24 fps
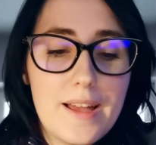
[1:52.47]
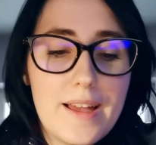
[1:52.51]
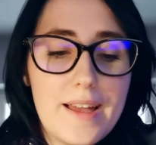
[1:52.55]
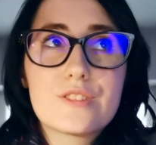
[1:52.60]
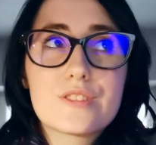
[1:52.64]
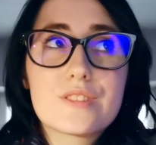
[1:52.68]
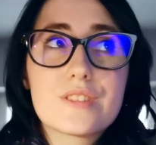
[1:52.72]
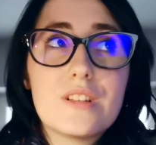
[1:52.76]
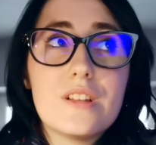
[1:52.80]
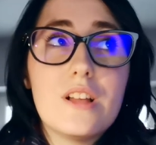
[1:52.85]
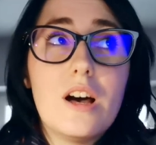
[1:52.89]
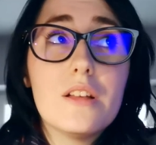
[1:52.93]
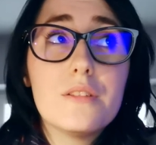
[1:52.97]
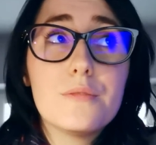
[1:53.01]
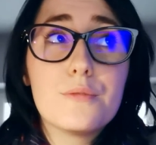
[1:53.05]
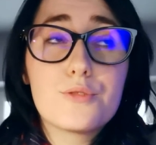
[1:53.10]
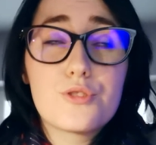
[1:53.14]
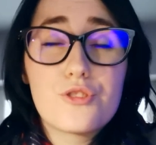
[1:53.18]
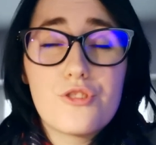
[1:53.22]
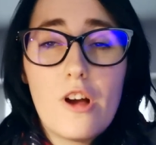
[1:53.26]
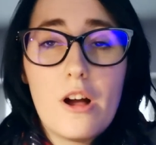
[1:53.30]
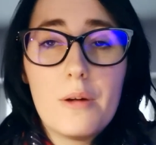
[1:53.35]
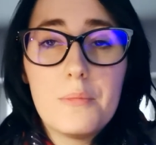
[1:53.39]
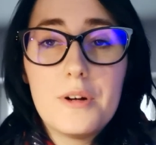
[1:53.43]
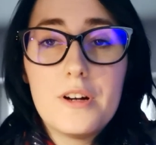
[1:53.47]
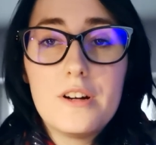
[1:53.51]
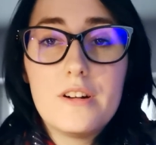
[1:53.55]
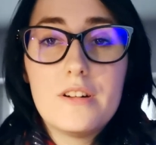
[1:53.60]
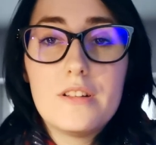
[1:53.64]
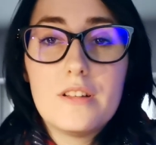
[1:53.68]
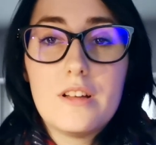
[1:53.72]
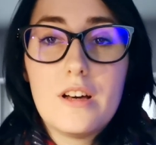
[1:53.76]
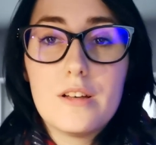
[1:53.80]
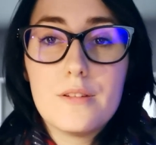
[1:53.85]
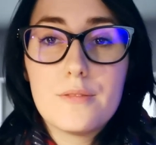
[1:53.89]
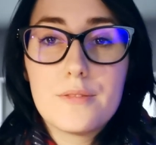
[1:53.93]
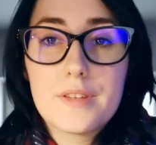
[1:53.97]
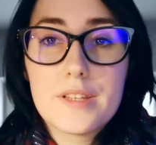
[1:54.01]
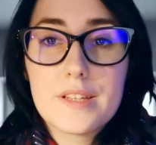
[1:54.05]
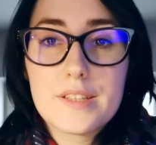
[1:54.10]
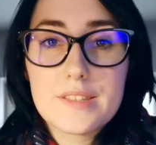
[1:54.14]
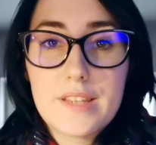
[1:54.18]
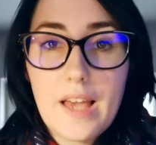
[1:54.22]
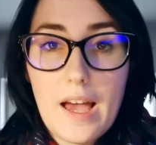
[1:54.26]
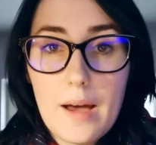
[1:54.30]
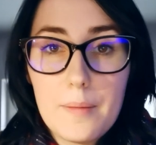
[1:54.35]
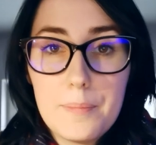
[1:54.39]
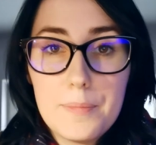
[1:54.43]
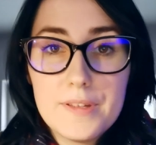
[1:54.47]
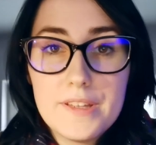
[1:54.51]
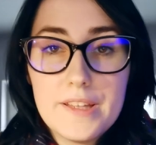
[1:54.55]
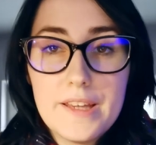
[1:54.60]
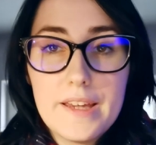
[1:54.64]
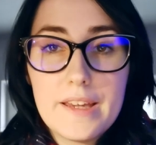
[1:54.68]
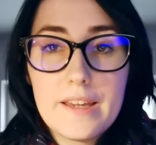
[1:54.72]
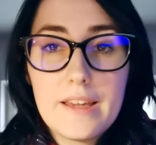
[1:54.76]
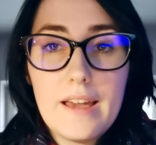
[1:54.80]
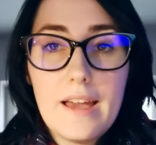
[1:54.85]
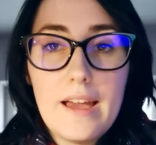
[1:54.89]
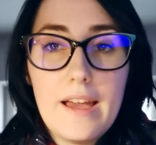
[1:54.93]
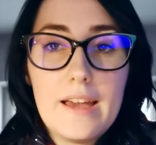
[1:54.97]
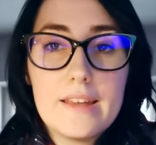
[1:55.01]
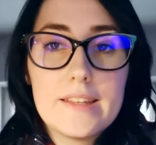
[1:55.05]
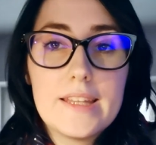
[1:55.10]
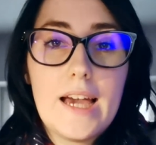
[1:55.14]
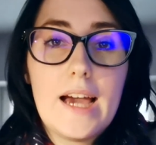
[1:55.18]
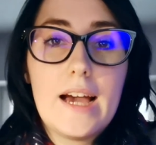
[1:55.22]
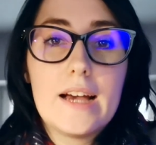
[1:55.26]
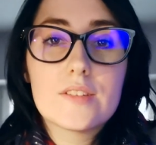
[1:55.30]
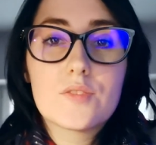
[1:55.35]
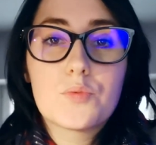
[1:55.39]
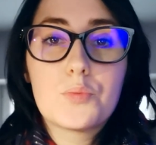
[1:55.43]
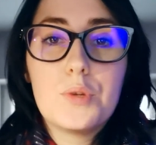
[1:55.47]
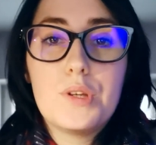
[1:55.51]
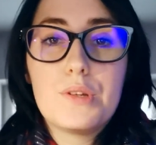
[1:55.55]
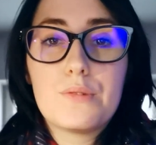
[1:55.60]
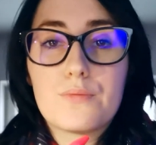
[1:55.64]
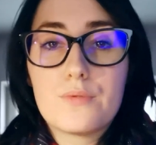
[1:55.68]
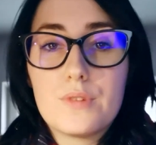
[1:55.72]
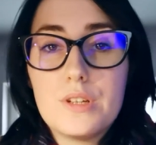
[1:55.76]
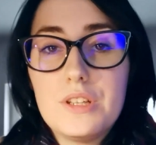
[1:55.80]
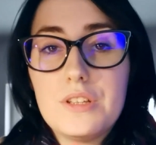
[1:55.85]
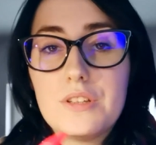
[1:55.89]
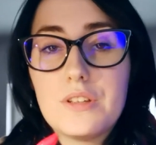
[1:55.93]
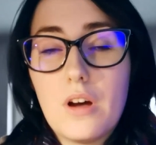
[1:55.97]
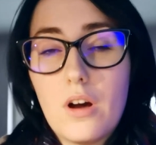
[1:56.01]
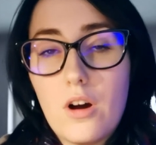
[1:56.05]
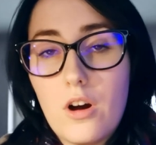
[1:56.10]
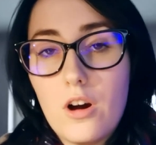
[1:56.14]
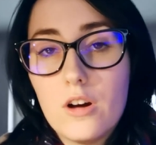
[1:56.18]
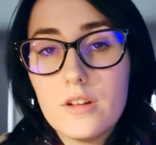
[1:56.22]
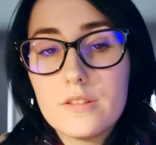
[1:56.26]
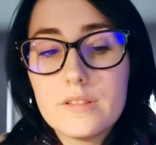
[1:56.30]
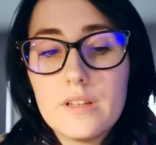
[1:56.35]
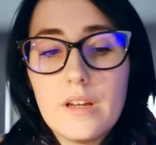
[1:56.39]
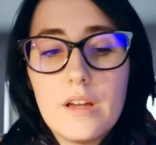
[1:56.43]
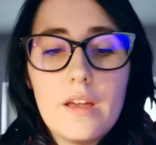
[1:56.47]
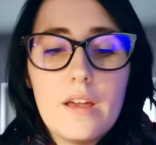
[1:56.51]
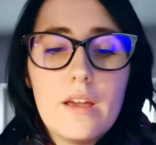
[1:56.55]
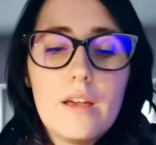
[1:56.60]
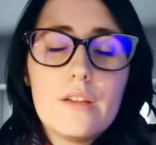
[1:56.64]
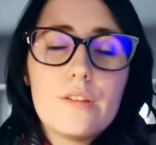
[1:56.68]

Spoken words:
There's a lot of drama, a lot of things happening, and as we read on,